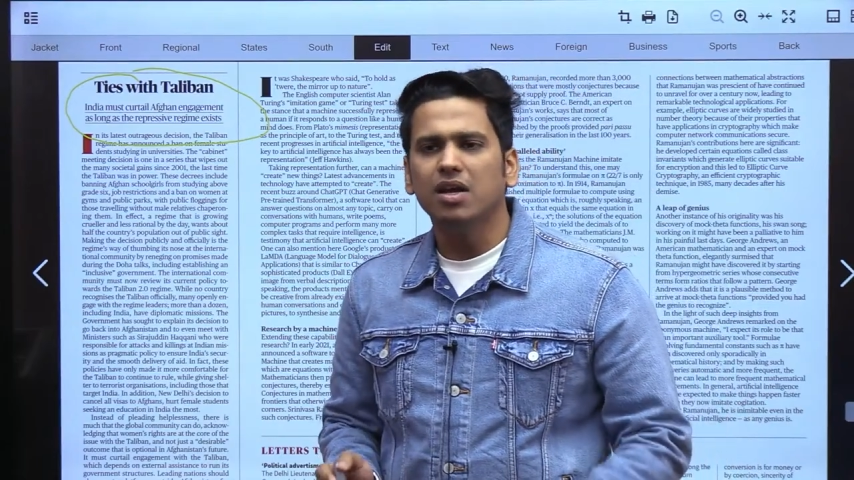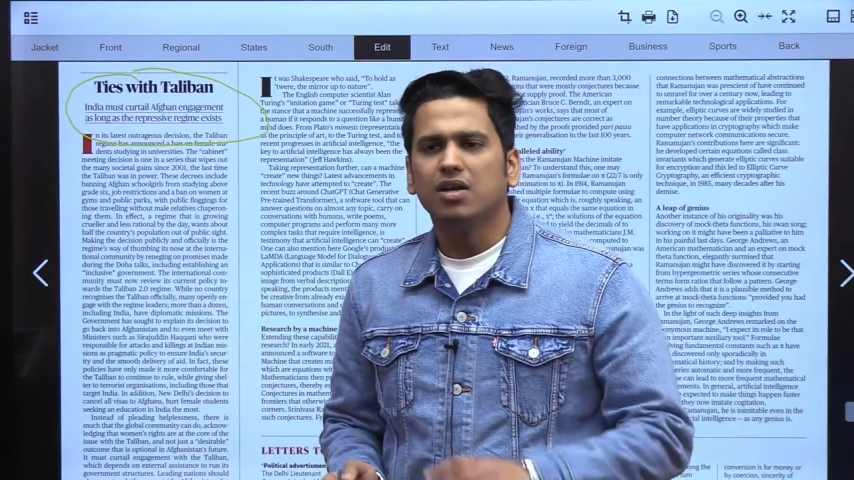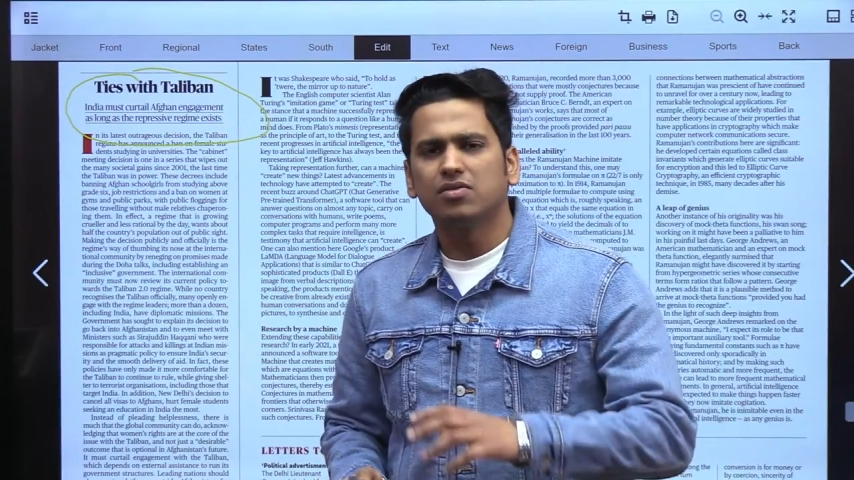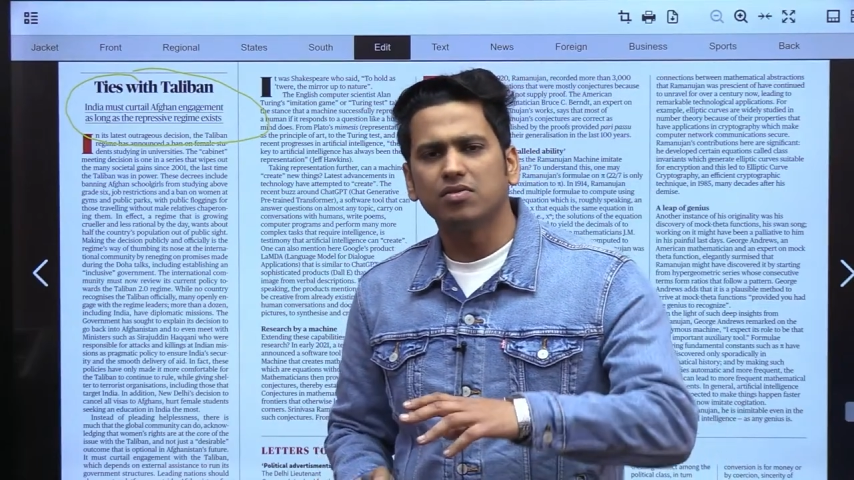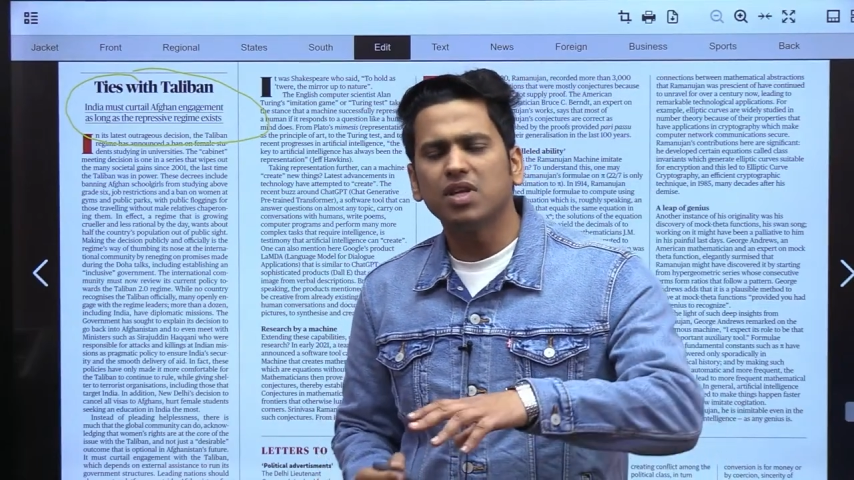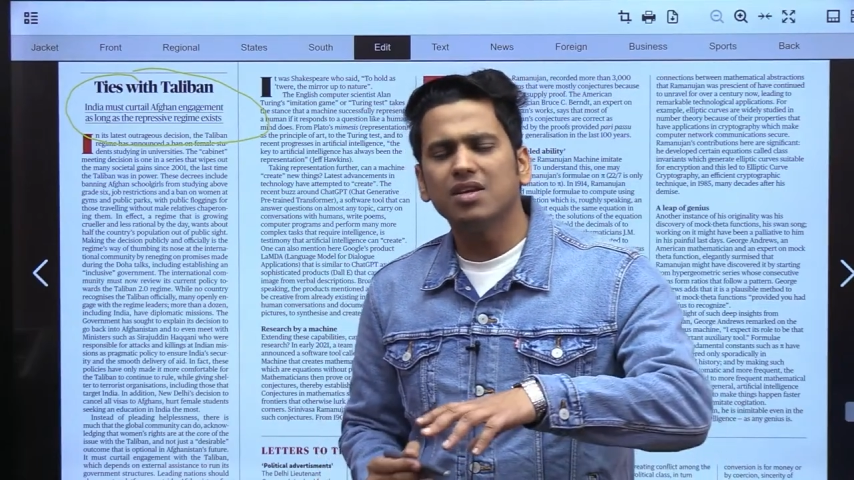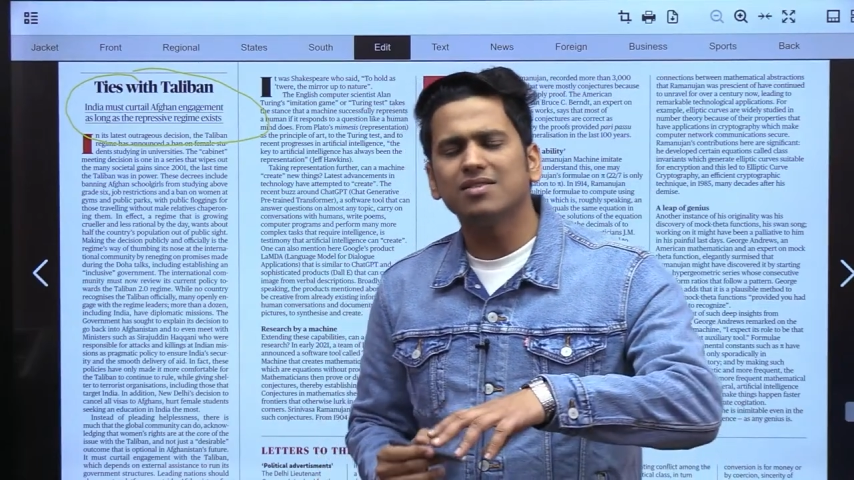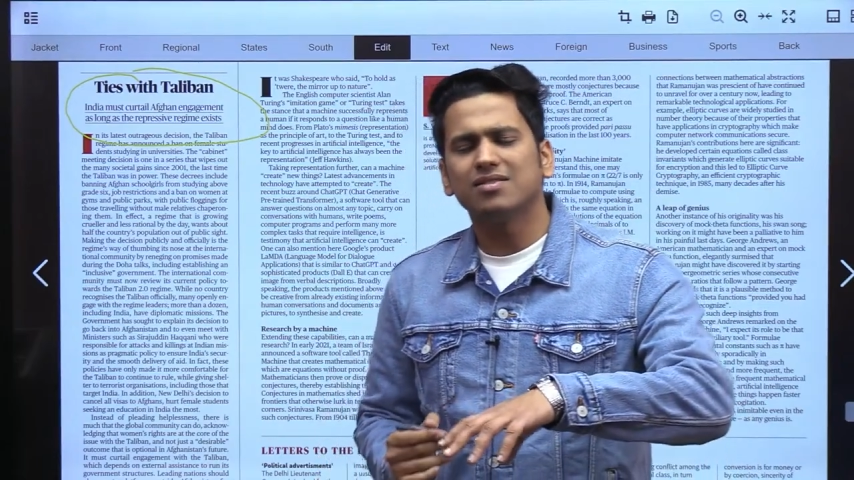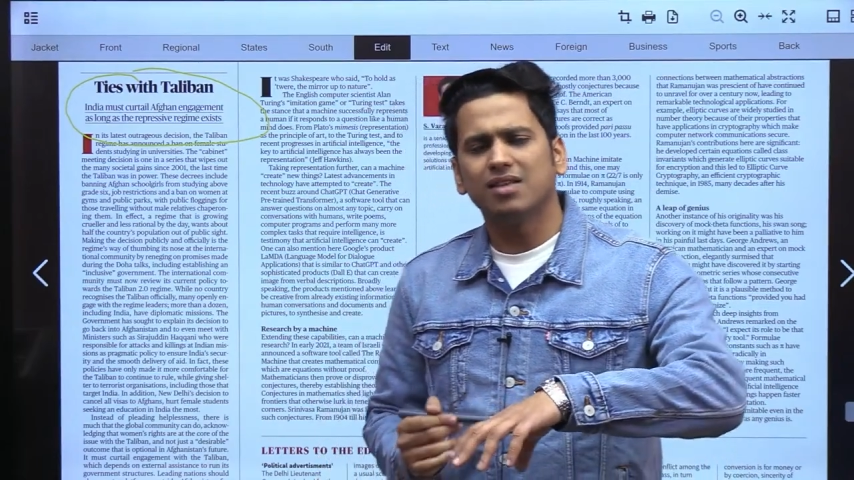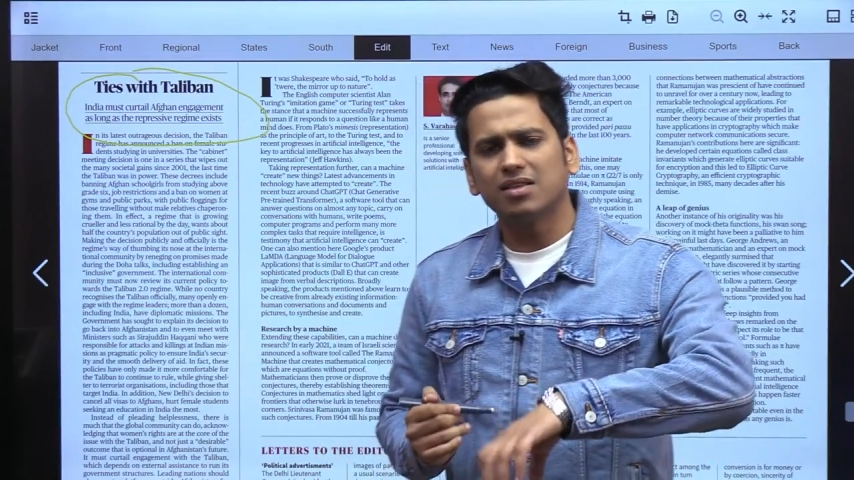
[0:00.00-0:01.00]
So there
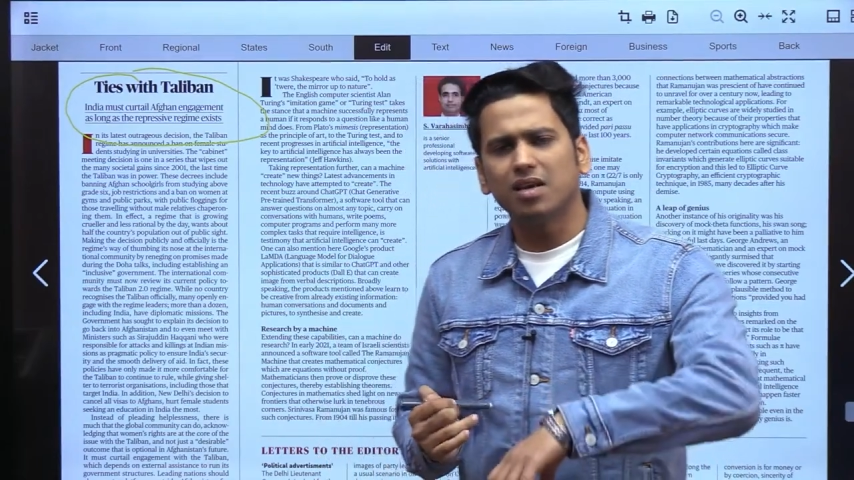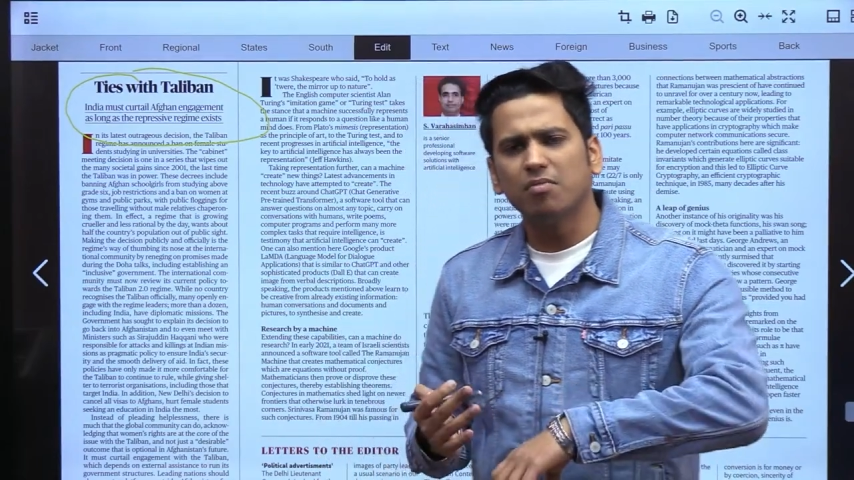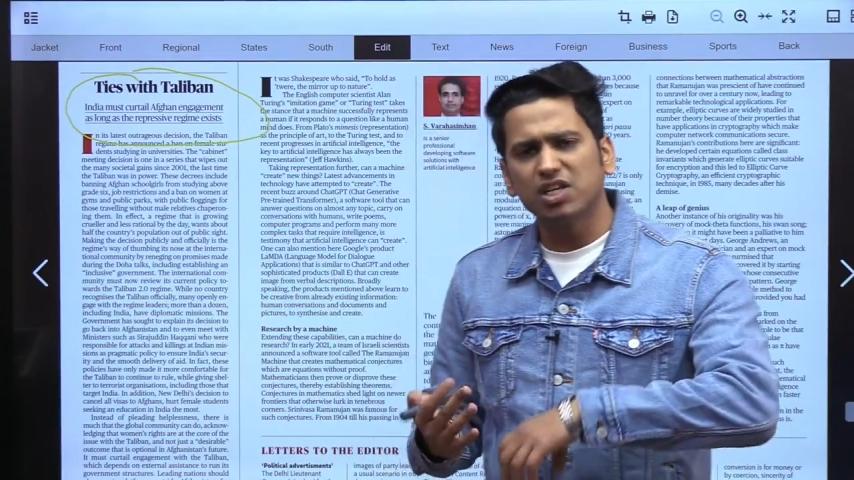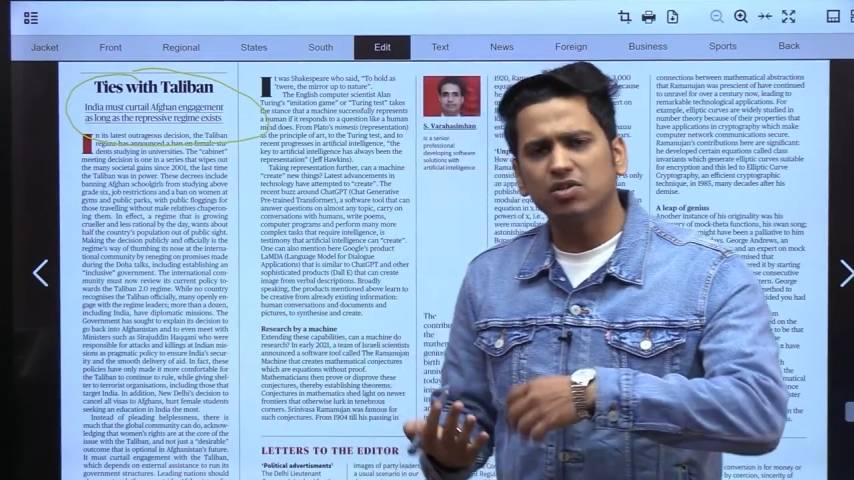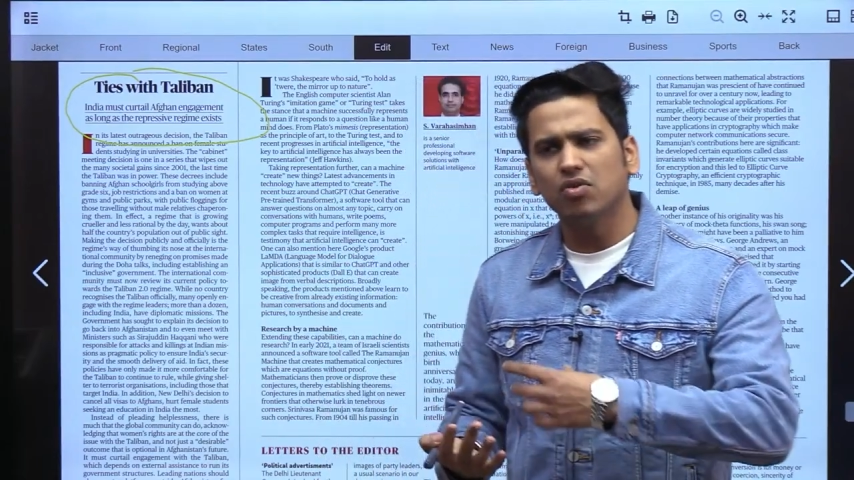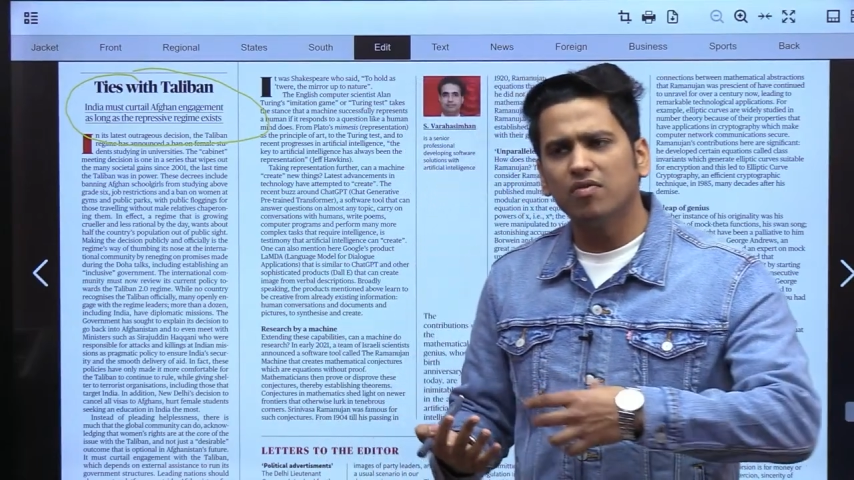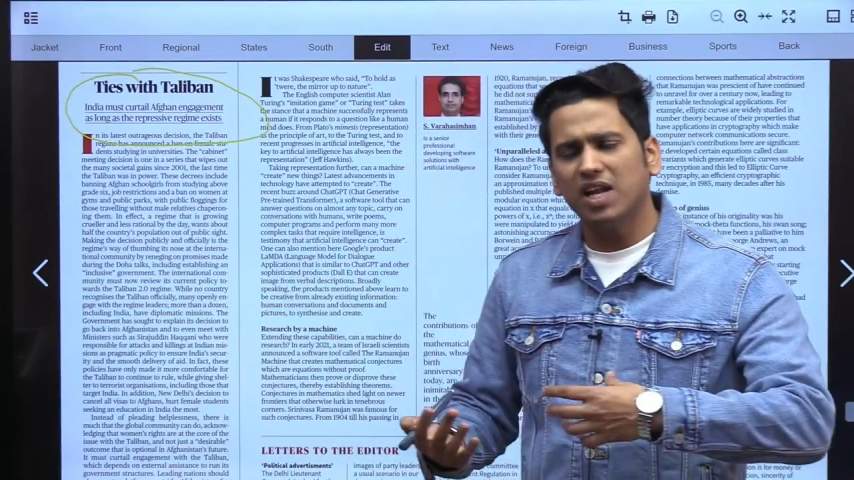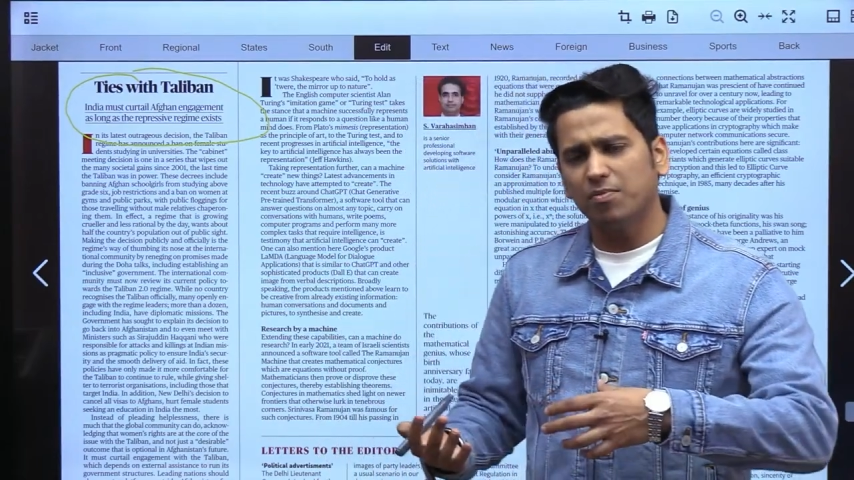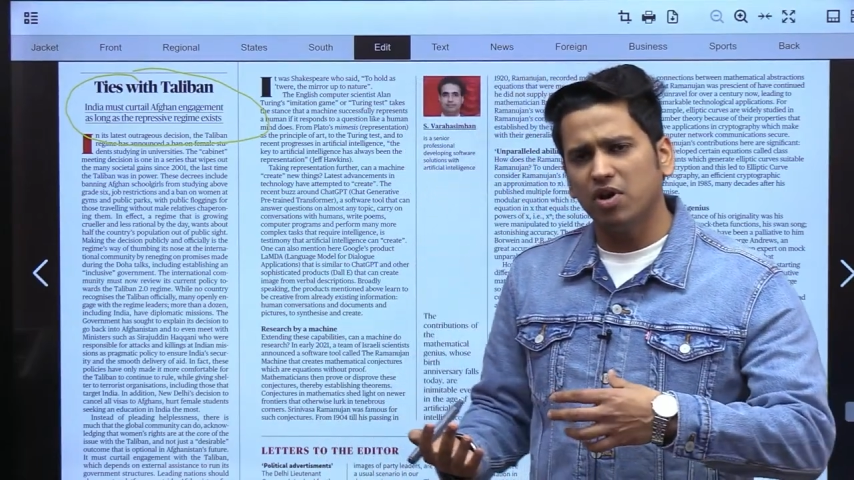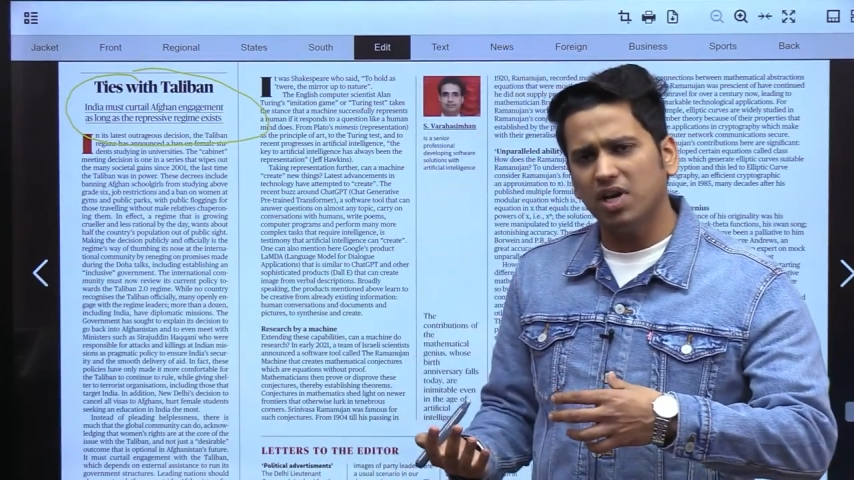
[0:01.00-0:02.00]
is nothing much to
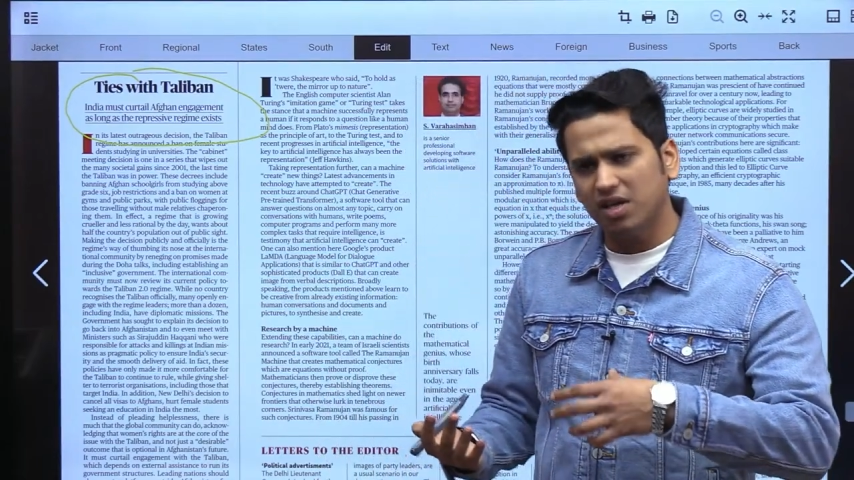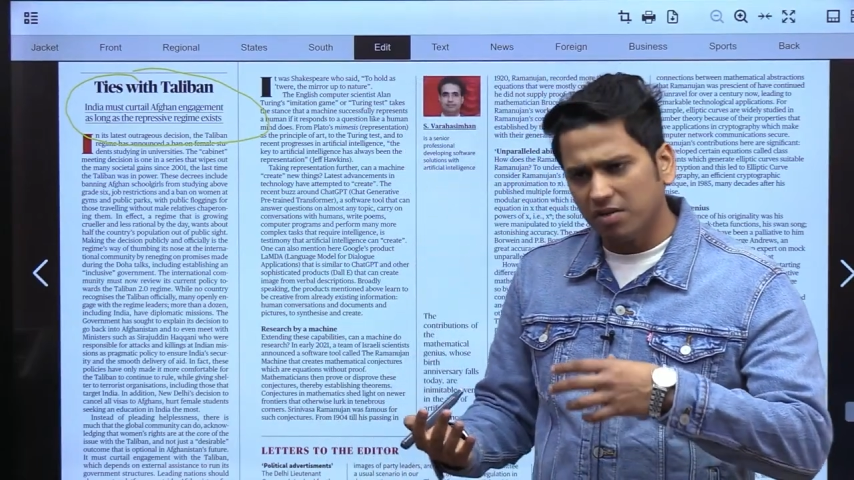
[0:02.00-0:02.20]
develop on it,